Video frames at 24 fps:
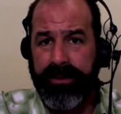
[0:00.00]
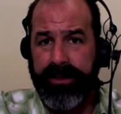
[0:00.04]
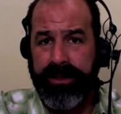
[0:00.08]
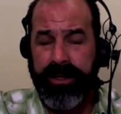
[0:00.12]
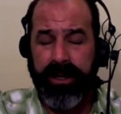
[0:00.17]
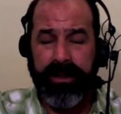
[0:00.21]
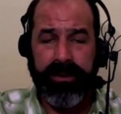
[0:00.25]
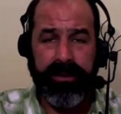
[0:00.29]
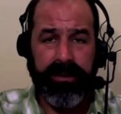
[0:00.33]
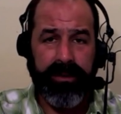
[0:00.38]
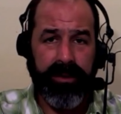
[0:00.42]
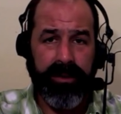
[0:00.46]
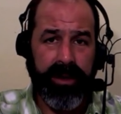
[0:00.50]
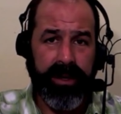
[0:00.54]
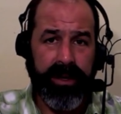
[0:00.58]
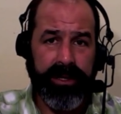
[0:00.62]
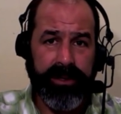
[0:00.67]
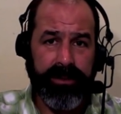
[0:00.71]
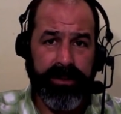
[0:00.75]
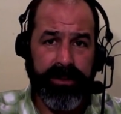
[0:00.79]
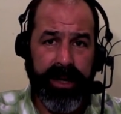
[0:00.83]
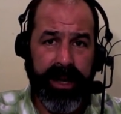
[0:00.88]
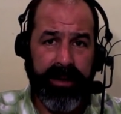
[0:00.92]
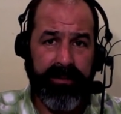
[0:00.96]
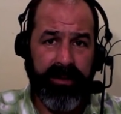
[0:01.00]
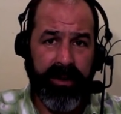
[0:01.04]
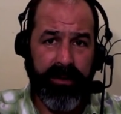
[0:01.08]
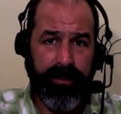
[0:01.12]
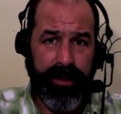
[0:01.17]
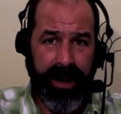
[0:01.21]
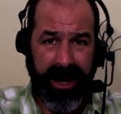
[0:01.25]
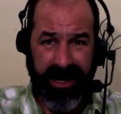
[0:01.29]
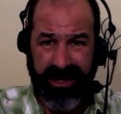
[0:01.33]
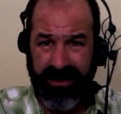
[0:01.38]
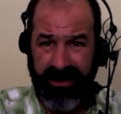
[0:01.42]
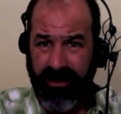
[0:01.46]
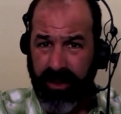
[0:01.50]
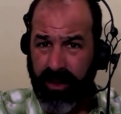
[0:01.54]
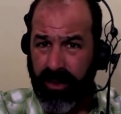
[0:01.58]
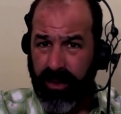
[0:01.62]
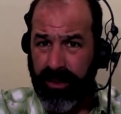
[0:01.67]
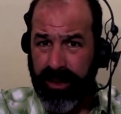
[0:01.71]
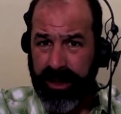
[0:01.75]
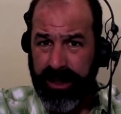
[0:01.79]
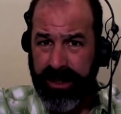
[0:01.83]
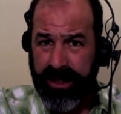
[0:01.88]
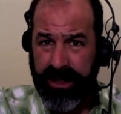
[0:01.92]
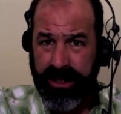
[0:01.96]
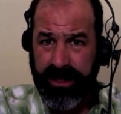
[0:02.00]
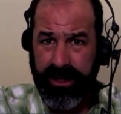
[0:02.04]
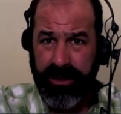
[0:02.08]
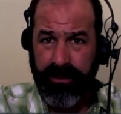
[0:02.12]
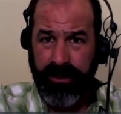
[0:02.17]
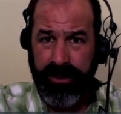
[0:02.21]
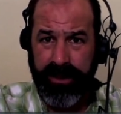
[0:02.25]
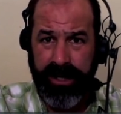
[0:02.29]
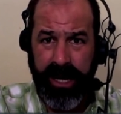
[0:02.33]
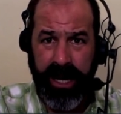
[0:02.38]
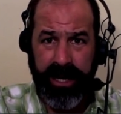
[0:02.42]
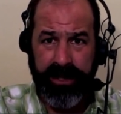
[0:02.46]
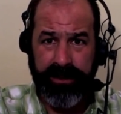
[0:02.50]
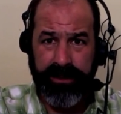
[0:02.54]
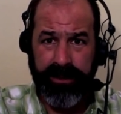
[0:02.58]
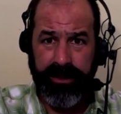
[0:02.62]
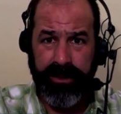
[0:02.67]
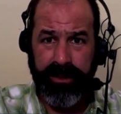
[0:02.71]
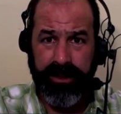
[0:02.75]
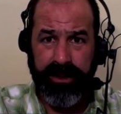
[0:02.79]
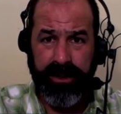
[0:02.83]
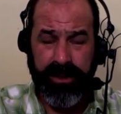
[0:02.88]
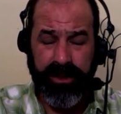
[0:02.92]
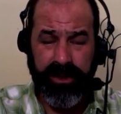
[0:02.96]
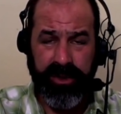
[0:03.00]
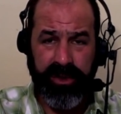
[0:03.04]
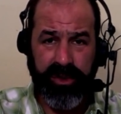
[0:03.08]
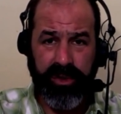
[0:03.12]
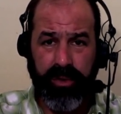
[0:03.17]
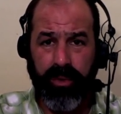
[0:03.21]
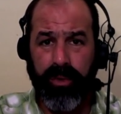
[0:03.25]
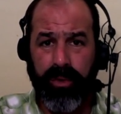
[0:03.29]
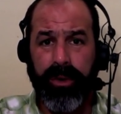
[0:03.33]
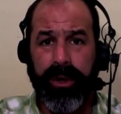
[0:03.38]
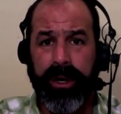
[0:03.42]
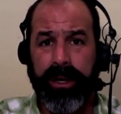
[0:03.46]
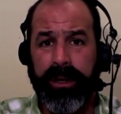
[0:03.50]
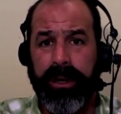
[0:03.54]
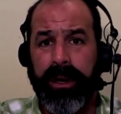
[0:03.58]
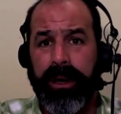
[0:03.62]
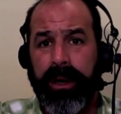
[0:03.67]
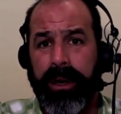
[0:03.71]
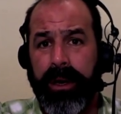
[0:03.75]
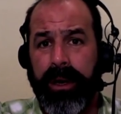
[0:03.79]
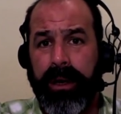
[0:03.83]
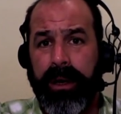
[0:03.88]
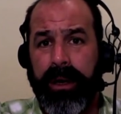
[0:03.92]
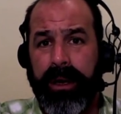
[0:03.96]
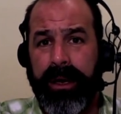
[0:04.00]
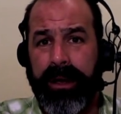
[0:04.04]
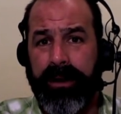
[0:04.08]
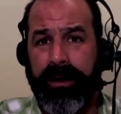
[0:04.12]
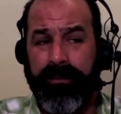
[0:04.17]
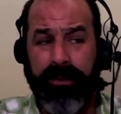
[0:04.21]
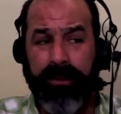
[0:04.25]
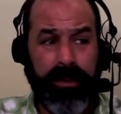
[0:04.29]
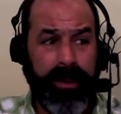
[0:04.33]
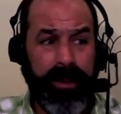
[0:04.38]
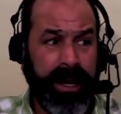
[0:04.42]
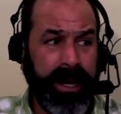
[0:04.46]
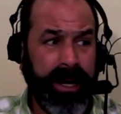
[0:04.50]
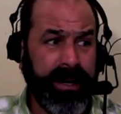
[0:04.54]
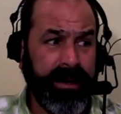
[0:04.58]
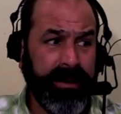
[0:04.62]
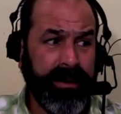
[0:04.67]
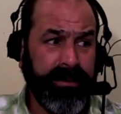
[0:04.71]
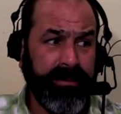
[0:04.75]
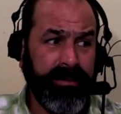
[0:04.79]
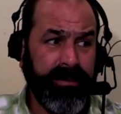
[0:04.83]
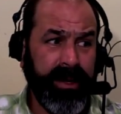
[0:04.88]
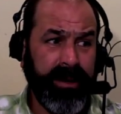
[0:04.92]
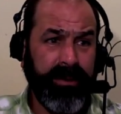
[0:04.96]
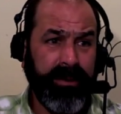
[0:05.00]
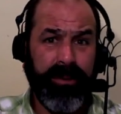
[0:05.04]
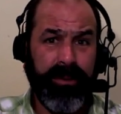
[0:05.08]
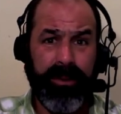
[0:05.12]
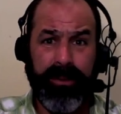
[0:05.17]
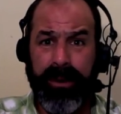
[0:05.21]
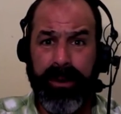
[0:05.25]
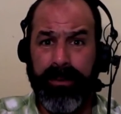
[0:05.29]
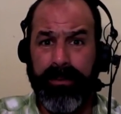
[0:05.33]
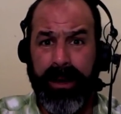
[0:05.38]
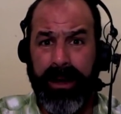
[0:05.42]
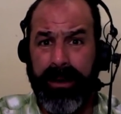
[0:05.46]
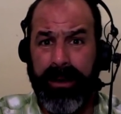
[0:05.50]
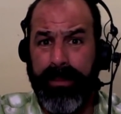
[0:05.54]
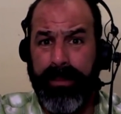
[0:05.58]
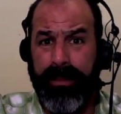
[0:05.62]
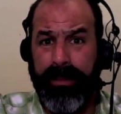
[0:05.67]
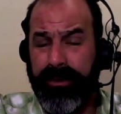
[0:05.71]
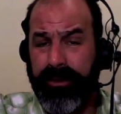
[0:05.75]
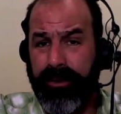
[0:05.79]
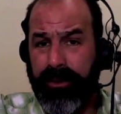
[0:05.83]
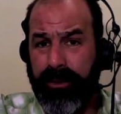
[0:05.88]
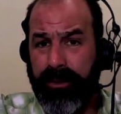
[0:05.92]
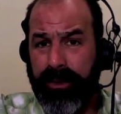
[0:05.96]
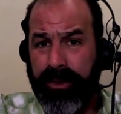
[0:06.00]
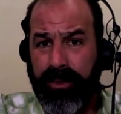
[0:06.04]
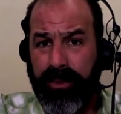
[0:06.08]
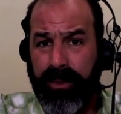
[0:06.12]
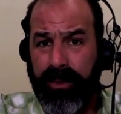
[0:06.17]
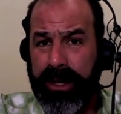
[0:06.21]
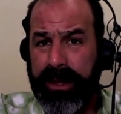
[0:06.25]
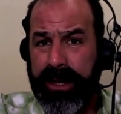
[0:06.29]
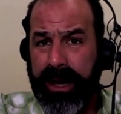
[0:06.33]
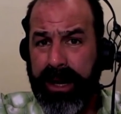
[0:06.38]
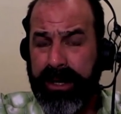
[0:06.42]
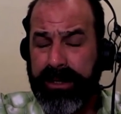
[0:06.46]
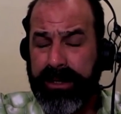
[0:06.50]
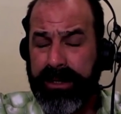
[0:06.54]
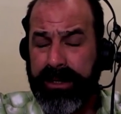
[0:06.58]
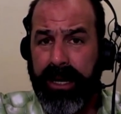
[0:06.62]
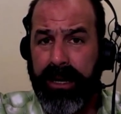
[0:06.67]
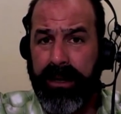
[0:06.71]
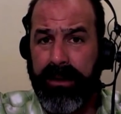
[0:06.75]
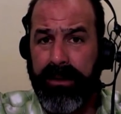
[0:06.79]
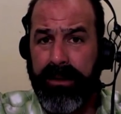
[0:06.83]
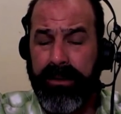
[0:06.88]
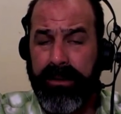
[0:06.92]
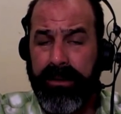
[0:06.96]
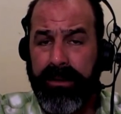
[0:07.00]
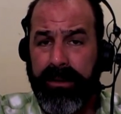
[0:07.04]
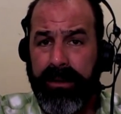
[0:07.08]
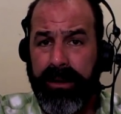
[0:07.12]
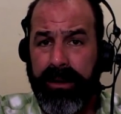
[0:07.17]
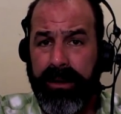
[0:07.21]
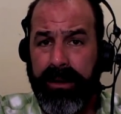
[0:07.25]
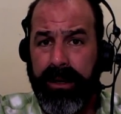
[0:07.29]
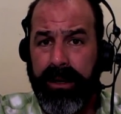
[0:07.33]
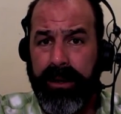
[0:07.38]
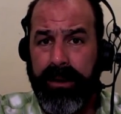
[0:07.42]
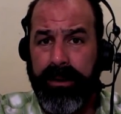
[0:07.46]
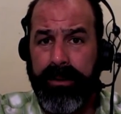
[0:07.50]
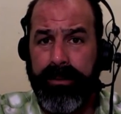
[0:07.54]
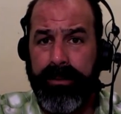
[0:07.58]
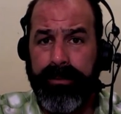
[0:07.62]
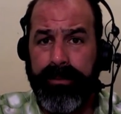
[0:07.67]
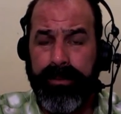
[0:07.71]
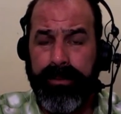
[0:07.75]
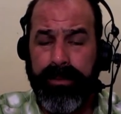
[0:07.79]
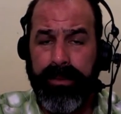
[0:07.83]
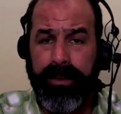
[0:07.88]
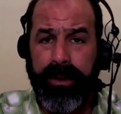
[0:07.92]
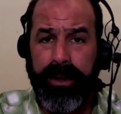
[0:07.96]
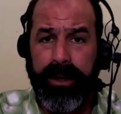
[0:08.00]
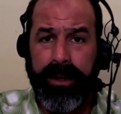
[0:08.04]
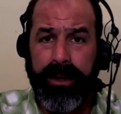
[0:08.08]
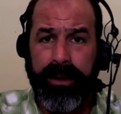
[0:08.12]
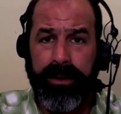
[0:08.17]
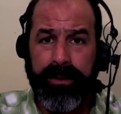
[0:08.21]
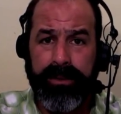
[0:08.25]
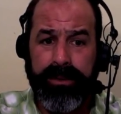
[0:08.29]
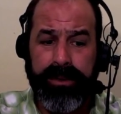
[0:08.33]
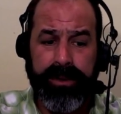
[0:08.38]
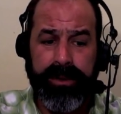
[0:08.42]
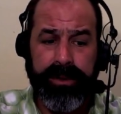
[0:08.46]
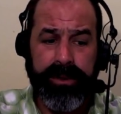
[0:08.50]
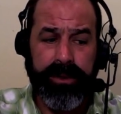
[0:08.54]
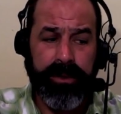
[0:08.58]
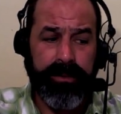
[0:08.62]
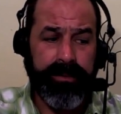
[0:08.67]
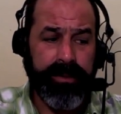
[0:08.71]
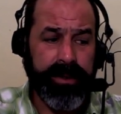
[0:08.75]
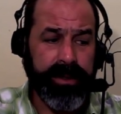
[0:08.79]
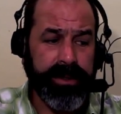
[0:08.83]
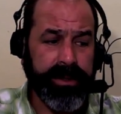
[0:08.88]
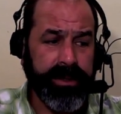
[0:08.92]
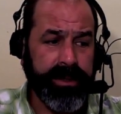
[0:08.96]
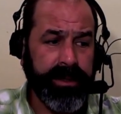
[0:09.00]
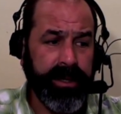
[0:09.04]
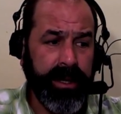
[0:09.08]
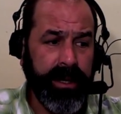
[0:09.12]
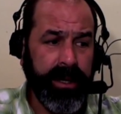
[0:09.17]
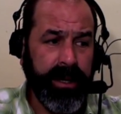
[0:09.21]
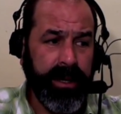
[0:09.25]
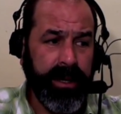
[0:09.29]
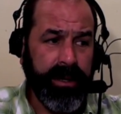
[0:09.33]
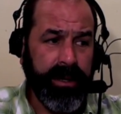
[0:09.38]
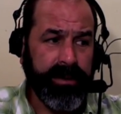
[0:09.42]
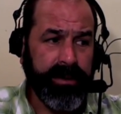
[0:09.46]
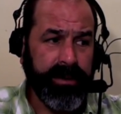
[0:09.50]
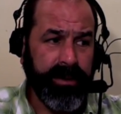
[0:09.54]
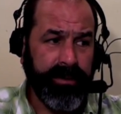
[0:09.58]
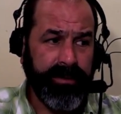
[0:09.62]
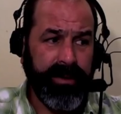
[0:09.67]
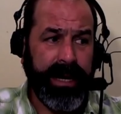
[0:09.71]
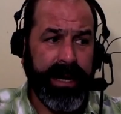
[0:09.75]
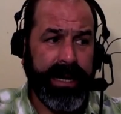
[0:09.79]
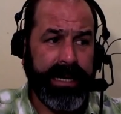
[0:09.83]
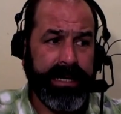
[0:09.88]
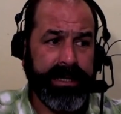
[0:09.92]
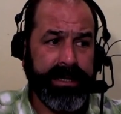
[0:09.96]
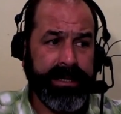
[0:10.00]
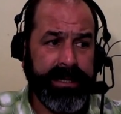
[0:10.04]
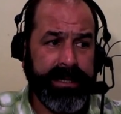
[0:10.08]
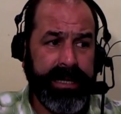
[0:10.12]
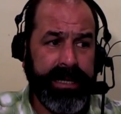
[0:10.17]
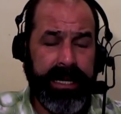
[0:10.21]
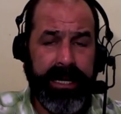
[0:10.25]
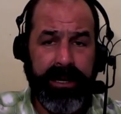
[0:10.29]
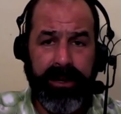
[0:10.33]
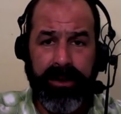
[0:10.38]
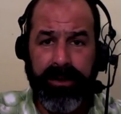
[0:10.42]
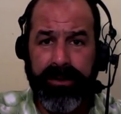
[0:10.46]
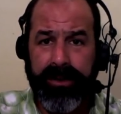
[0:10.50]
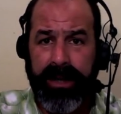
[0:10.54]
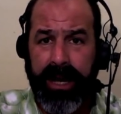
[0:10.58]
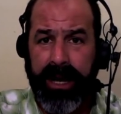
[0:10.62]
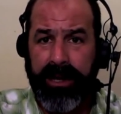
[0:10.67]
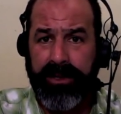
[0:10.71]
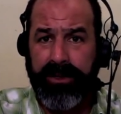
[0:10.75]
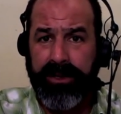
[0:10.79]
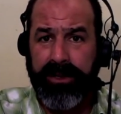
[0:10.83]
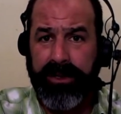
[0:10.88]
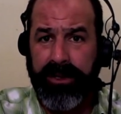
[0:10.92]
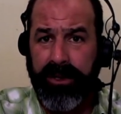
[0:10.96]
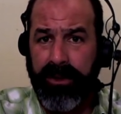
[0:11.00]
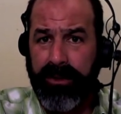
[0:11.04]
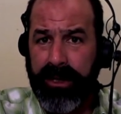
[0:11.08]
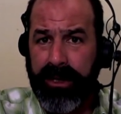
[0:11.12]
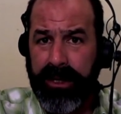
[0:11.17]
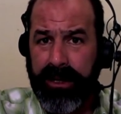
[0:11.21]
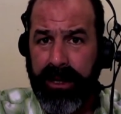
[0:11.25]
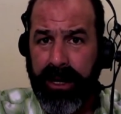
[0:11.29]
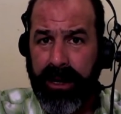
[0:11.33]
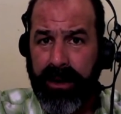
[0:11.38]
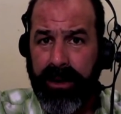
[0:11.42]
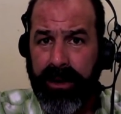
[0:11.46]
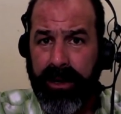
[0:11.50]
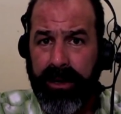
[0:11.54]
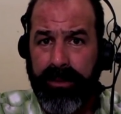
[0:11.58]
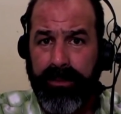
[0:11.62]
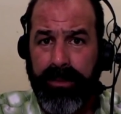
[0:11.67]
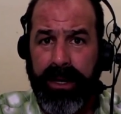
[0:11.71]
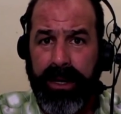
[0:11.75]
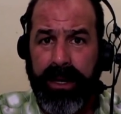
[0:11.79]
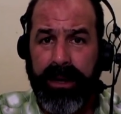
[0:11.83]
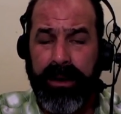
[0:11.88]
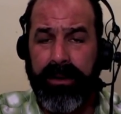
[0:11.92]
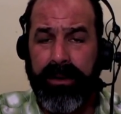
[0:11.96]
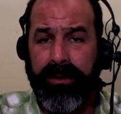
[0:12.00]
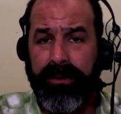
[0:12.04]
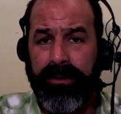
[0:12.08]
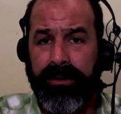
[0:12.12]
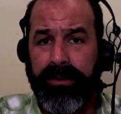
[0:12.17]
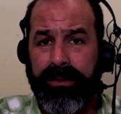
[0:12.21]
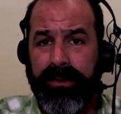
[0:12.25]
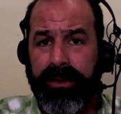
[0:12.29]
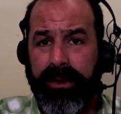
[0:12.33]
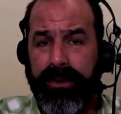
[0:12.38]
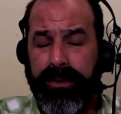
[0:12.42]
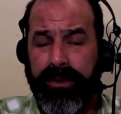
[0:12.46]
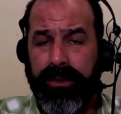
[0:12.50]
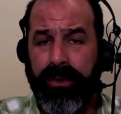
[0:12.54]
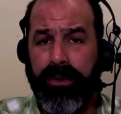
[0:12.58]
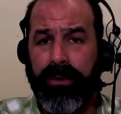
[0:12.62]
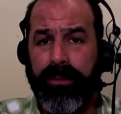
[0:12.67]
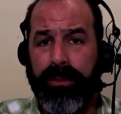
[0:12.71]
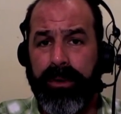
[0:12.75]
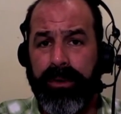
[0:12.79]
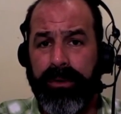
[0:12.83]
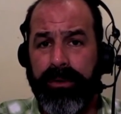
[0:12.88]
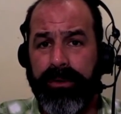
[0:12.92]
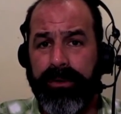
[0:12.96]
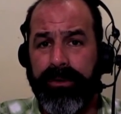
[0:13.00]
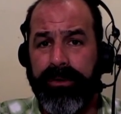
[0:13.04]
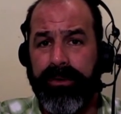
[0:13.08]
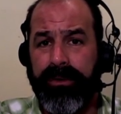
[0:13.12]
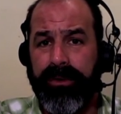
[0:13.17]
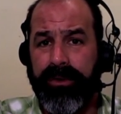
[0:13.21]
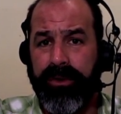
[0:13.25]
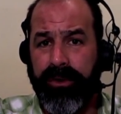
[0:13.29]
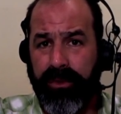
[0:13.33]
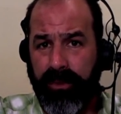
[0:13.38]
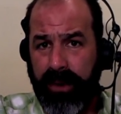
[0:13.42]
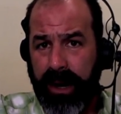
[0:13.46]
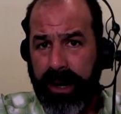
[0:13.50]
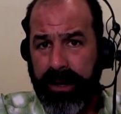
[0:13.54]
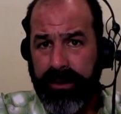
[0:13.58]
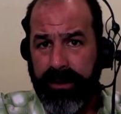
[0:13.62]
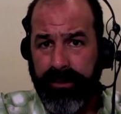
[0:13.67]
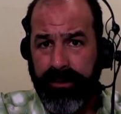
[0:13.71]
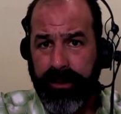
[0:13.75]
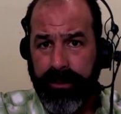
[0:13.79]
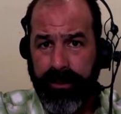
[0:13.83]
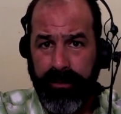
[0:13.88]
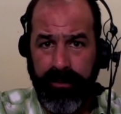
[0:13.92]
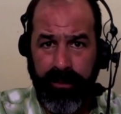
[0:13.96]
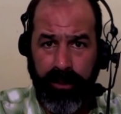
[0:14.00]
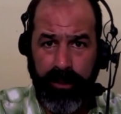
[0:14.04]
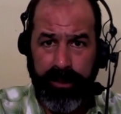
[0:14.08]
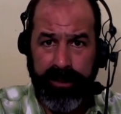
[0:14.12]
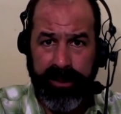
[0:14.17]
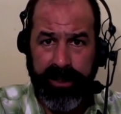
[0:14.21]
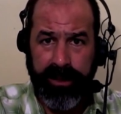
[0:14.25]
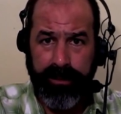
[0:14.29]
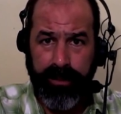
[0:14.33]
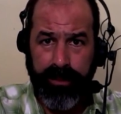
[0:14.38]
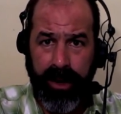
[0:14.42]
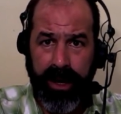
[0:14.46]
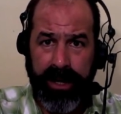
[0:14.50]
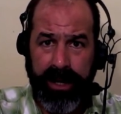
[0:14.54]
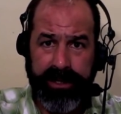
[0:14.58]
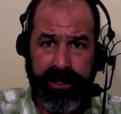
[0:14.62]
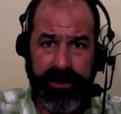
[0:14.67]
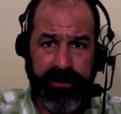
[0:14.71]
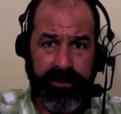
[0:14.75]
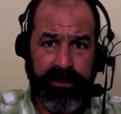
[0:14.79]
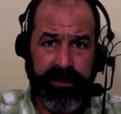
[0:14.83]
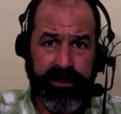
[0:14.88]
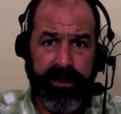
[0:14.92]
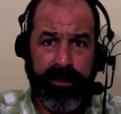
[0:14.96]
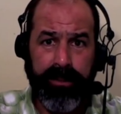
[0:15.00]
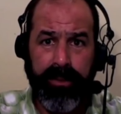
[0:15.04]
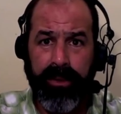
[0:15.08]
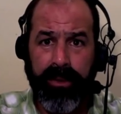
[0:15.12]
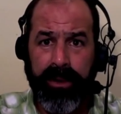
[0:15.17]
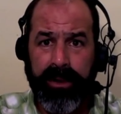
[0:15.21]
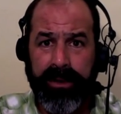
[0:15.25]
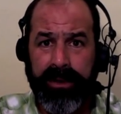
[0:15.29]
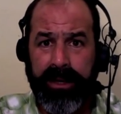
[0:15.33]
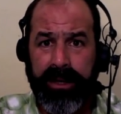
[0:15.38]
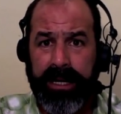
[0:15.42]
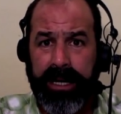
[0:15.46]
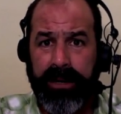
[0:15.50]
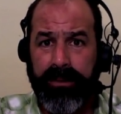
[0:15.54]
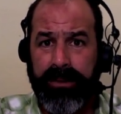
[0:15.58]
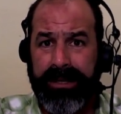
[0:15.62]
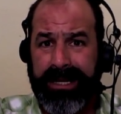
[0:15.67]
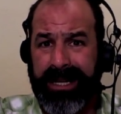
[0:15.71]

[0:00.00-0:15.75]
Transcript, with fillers: stuck to their guns with having a passive cooling system which actually destroyed you know a friend of mine had a you know what amounted to a $3000 you know surface device that he couldn't actually do anything on because the thermals throttled the performance of the processor to the point that it mm-hmm.